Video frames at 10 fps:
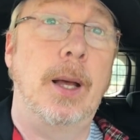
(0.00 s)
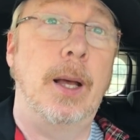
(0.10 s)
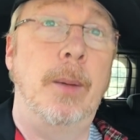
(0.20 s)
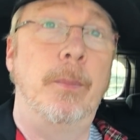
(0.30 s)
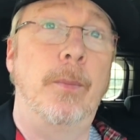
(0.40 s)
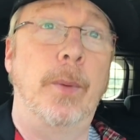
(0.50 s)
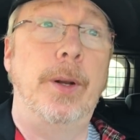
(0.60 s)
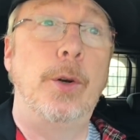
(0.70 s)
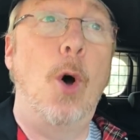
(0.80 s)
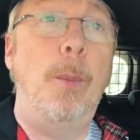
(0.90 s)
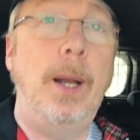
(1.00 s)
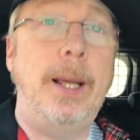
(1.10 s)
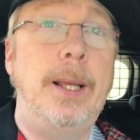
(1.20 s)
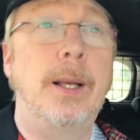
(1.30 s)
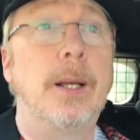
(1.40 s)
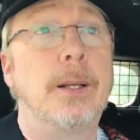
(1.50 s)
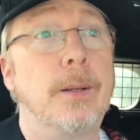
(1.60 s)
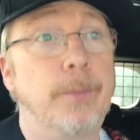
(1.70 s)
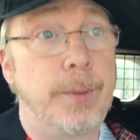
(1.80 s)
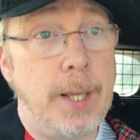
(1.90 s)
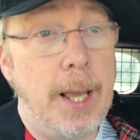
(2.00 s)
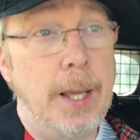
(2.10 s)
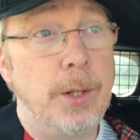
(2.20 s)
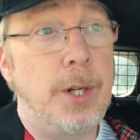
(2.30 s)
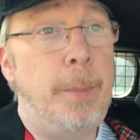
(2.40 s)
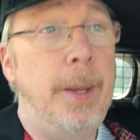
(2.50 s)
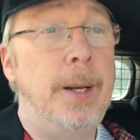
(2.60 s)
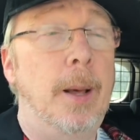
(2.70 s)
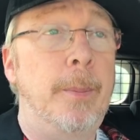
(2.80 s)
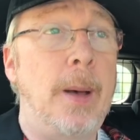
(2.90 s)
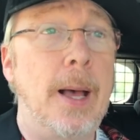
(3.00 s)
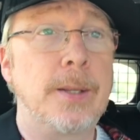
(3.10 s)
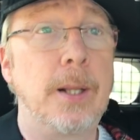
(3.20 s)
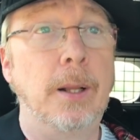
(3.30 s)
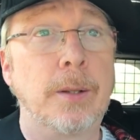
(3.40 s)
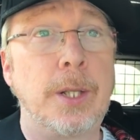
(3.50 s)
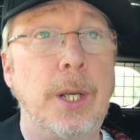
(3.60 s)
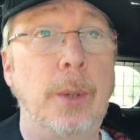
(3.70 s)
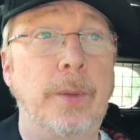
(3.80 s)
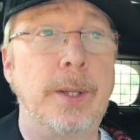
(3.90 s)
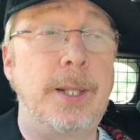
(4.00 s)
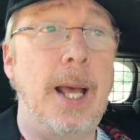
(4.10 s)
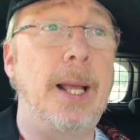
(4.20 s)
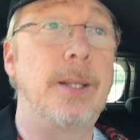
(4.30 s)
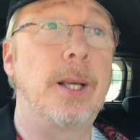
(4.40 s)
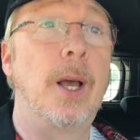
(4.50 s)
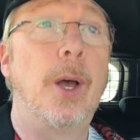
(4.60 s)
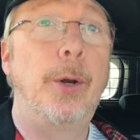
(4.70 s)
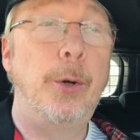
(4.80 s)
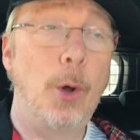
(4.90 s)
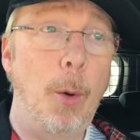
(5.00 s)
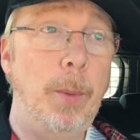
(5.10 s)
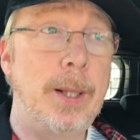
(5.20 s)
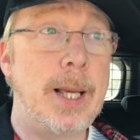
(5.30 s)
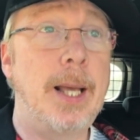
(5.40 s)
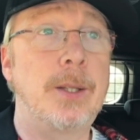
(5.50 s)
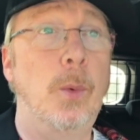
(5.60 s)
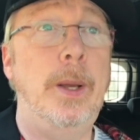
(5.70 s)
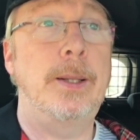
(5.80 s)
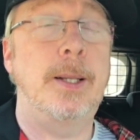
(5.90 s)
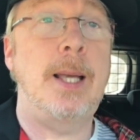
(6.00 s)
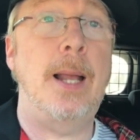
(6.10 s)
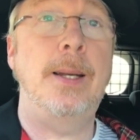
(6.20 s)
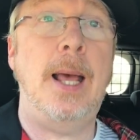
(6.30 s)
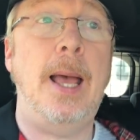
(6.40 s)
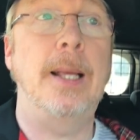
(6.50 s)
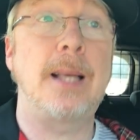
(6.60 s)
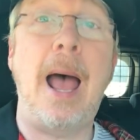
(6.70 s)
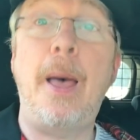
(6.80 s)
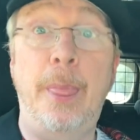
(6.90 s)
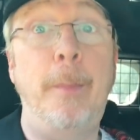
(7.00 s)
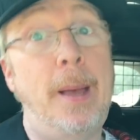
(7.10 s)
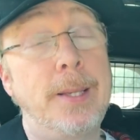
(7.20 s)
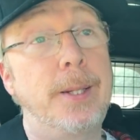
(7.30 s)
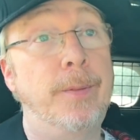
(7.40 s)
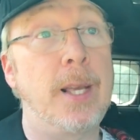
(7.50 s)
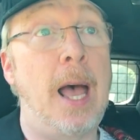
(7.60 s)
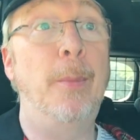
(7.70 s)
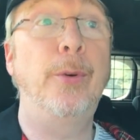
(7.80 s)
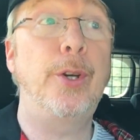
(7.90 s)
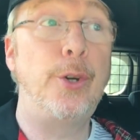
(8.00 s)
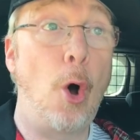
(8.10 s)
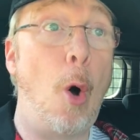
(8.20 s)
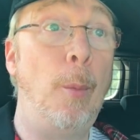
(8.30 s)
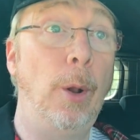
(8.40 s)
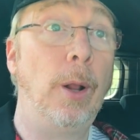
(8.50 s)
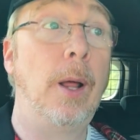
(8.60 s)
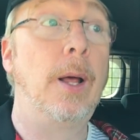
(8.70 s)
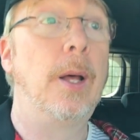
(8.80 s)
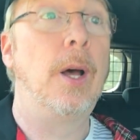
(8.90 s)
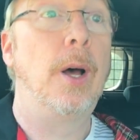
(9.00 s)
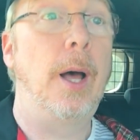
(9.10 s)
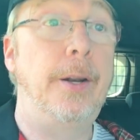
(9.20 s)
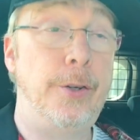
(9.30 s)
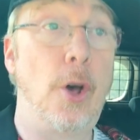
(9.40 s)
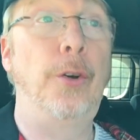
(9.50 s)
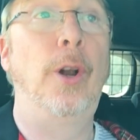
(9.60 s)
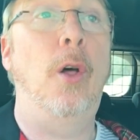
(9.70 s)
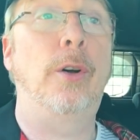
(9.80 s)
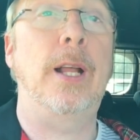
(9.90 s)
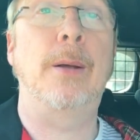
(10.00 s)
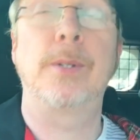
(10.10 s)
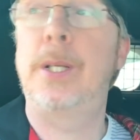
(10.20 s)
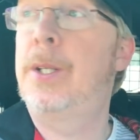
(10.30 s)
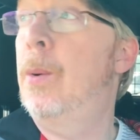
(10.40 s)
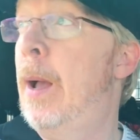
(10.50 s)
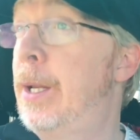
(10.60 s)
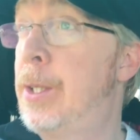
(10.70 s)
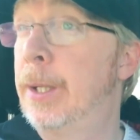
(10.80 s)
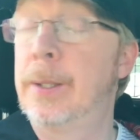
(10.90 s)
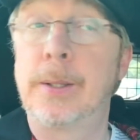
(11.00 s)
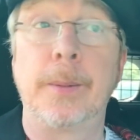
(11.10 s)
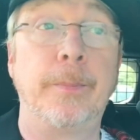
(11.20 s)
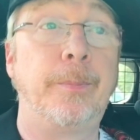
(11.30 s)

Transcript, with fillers: Um, normally, say shipping a parcel to the States normally takes a week to ten days at the best of time, under normal non-lockdown situations,